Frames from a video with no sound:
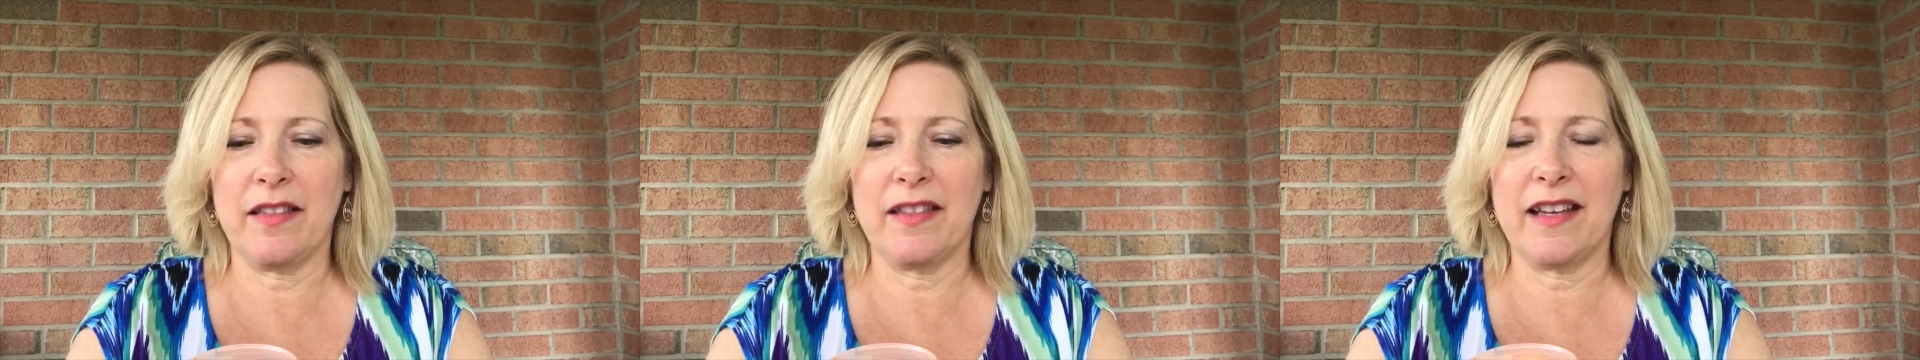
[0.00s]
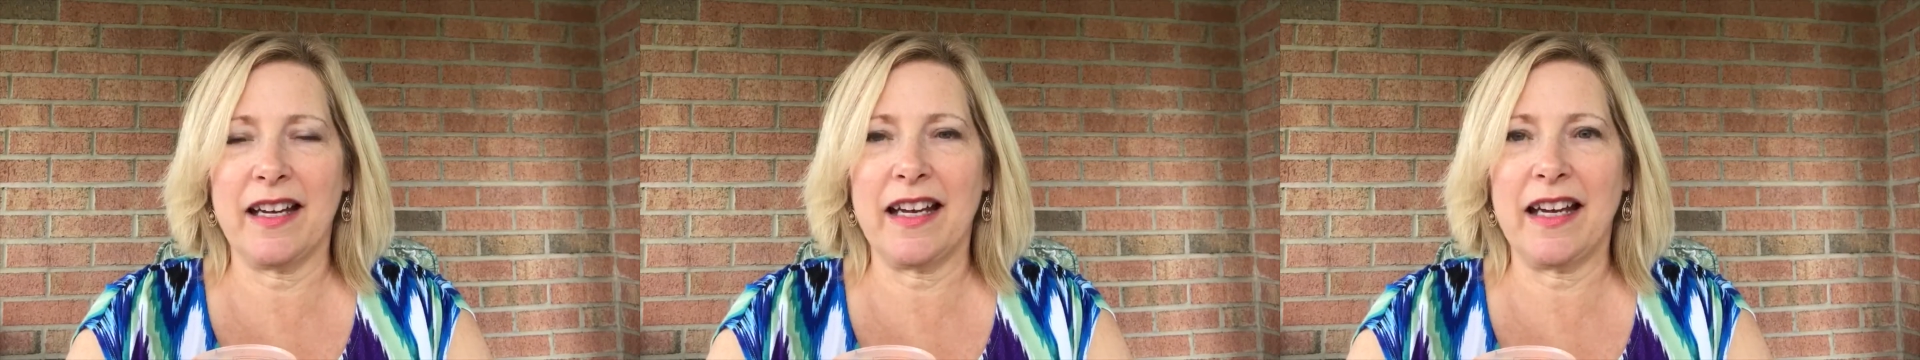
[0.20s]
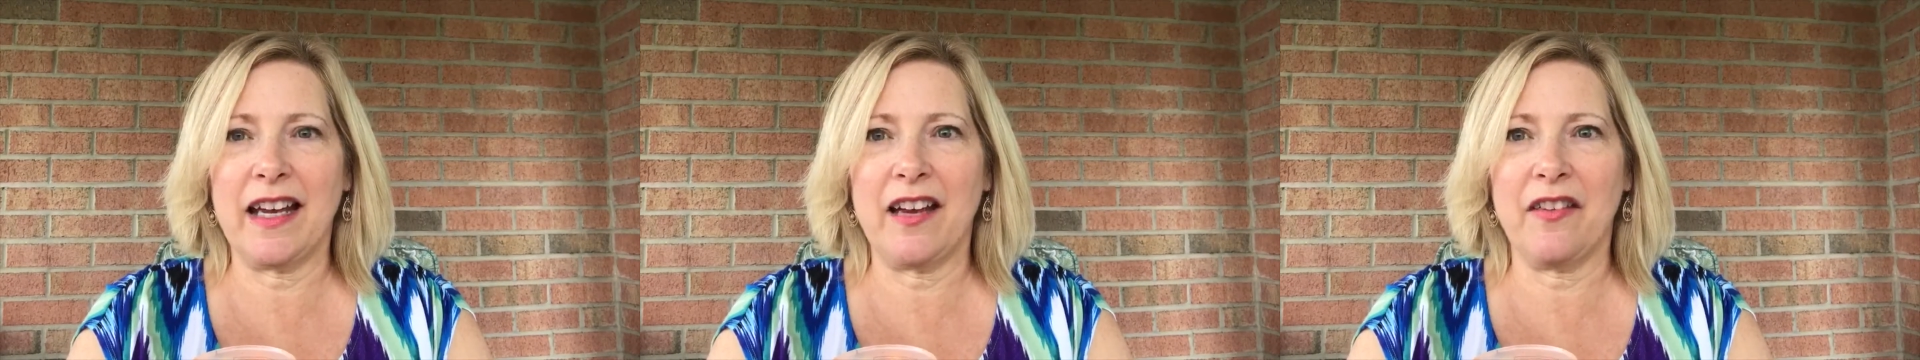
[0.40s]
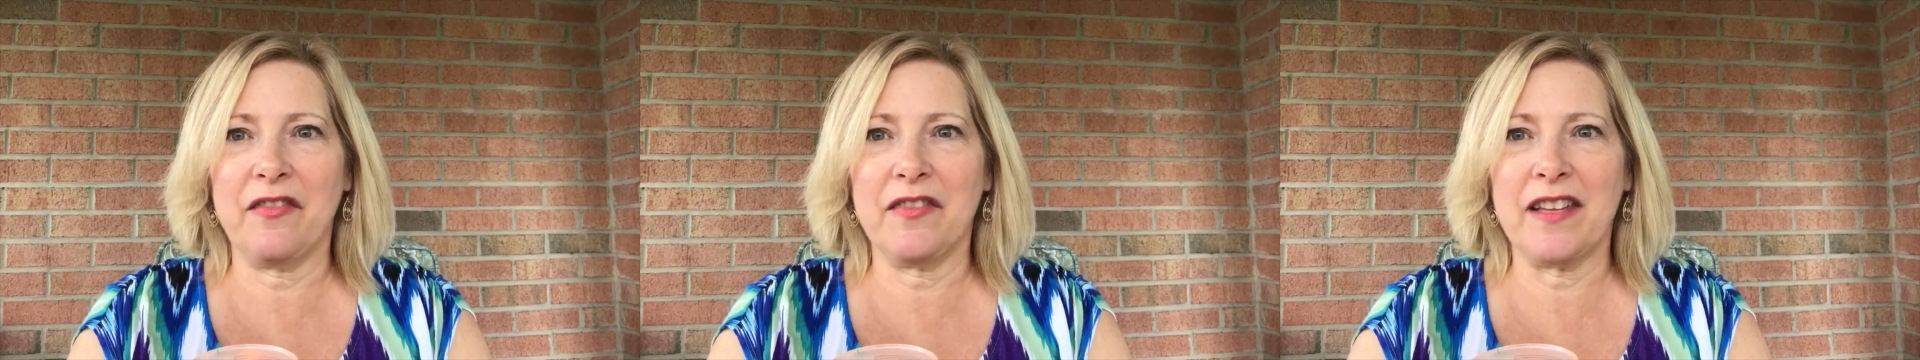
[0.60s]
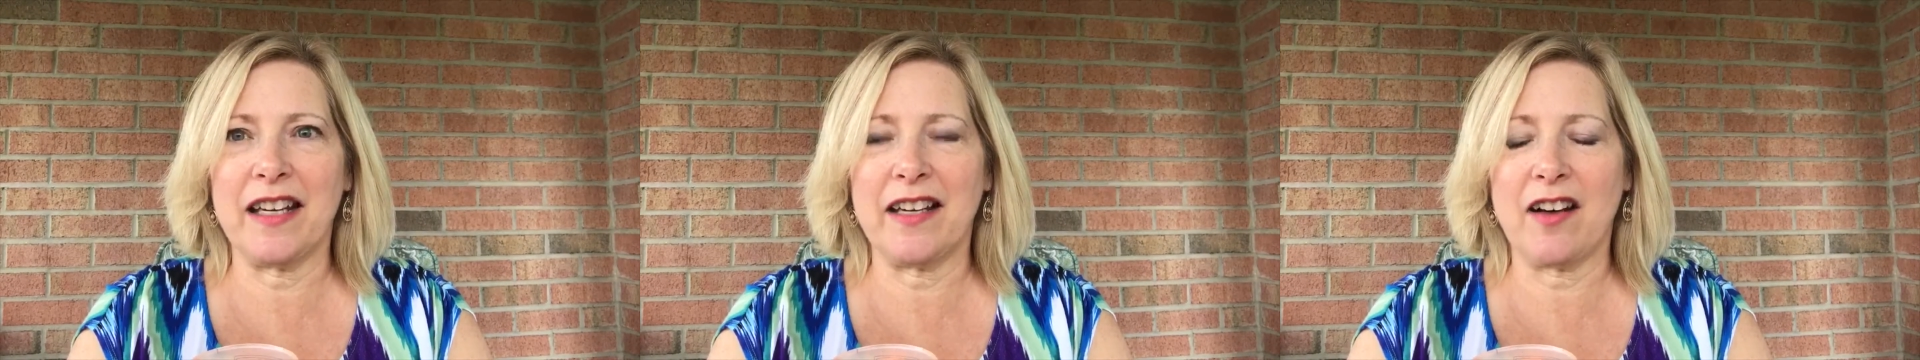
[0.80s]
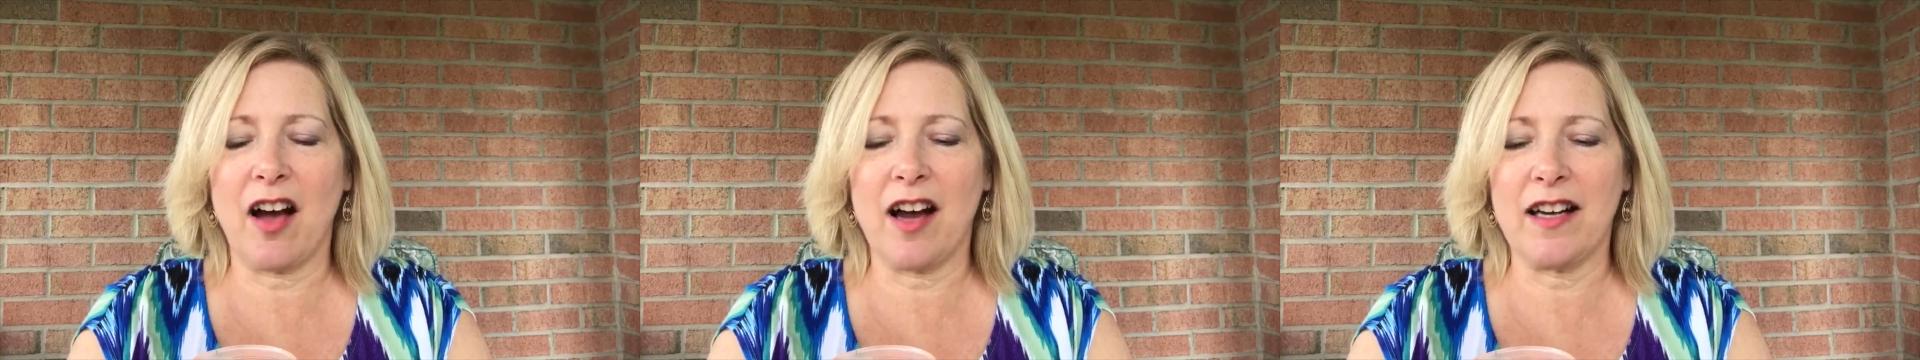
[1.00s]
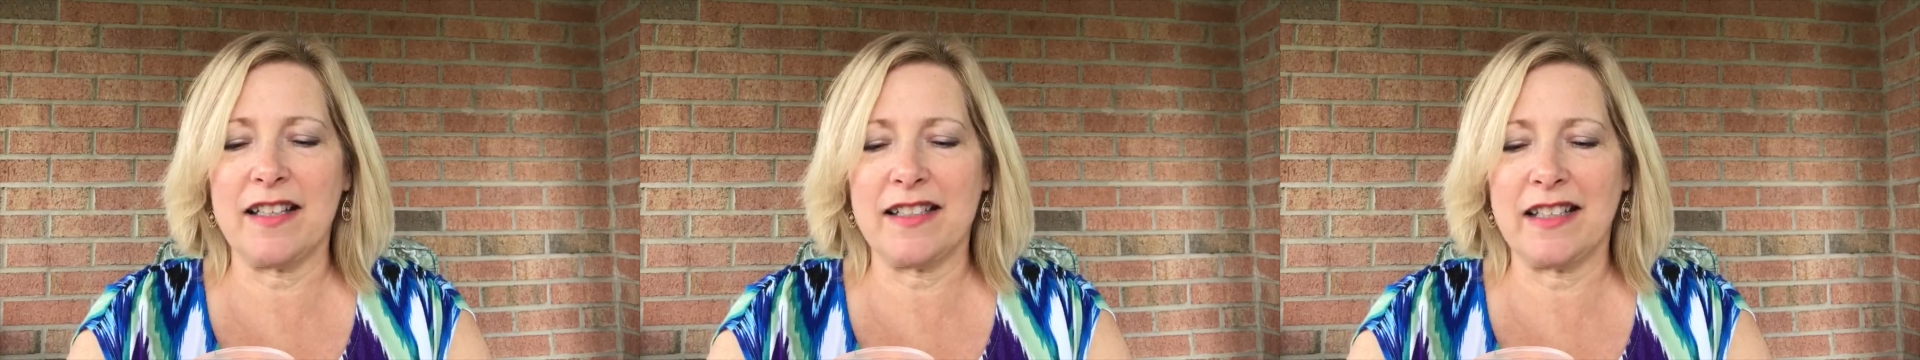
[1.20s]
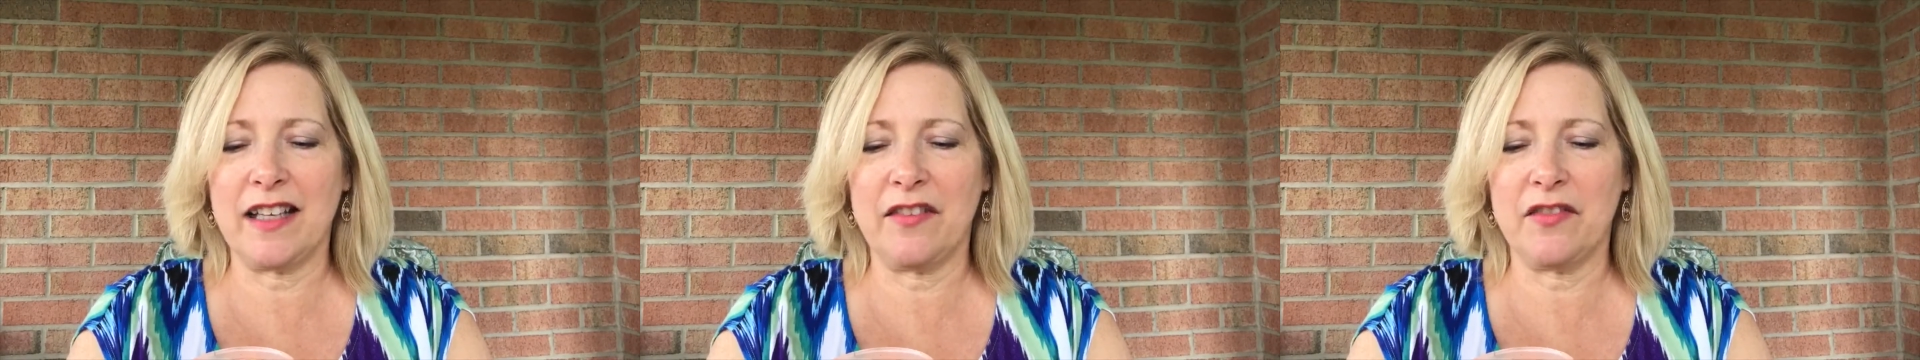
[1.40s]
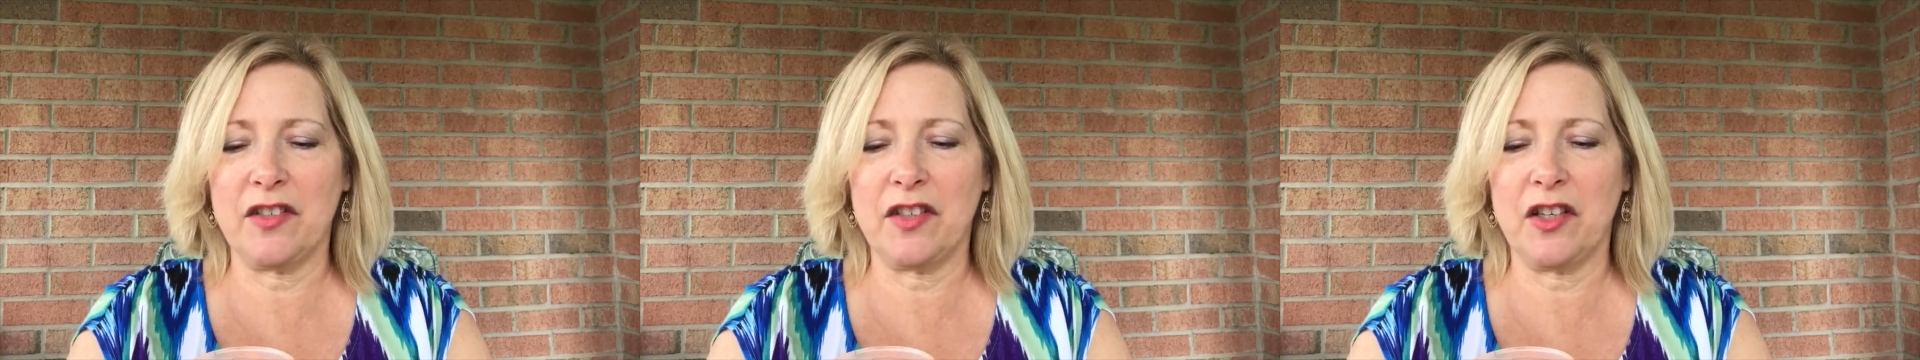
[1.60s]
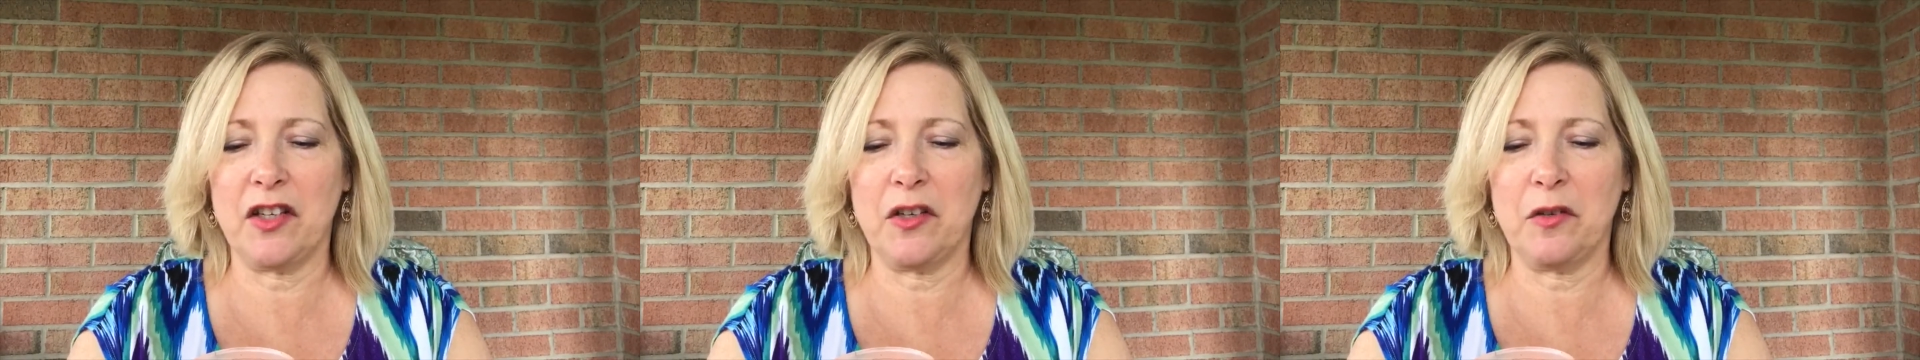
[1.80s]
the gift that God has
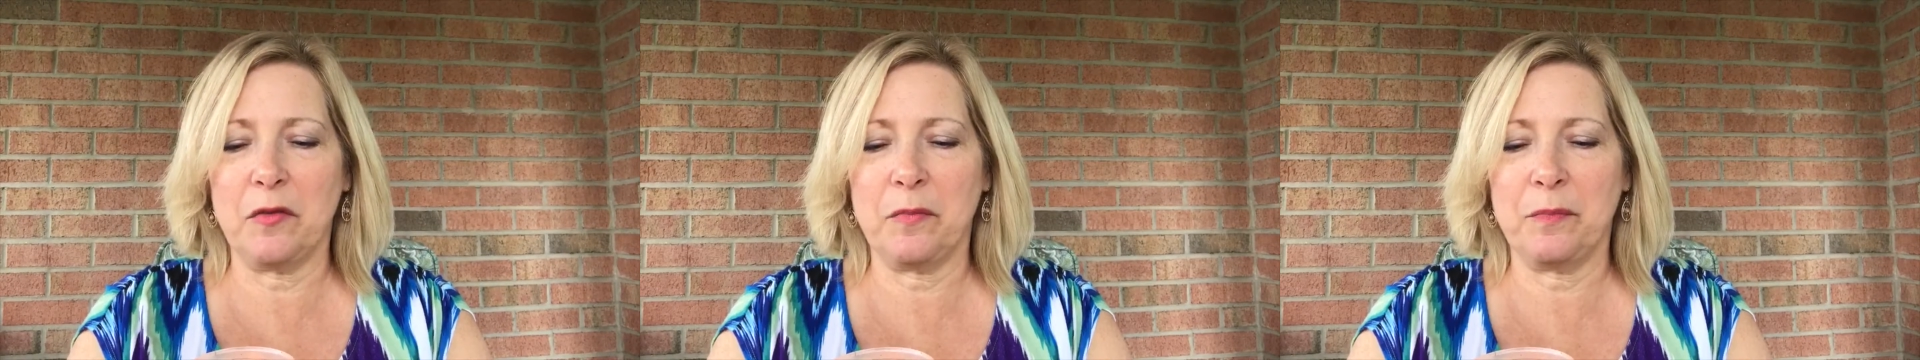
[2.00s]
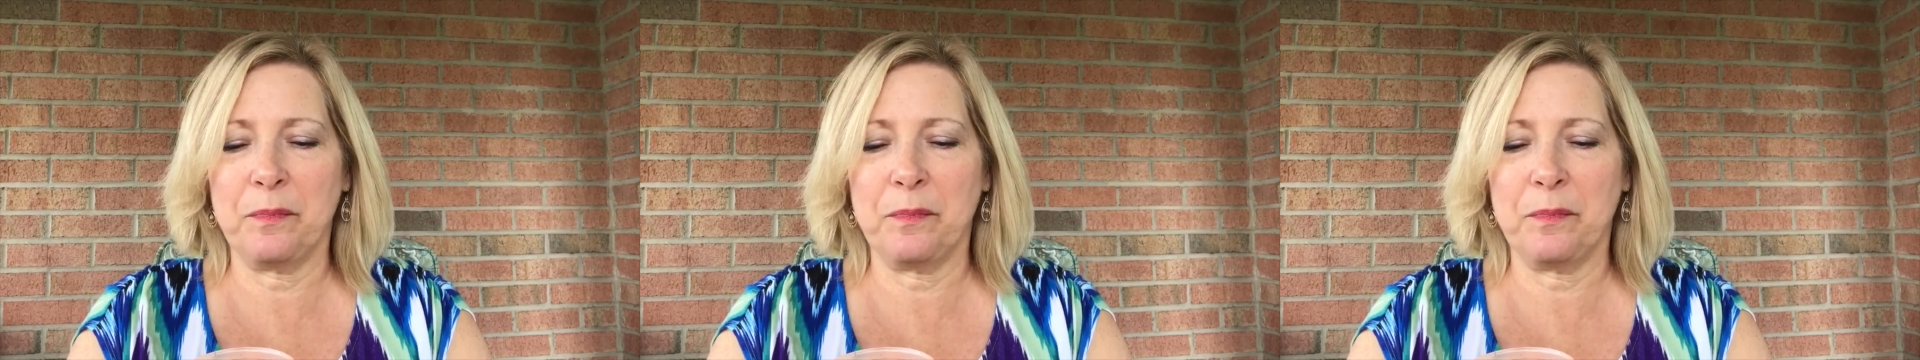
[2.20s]
given you.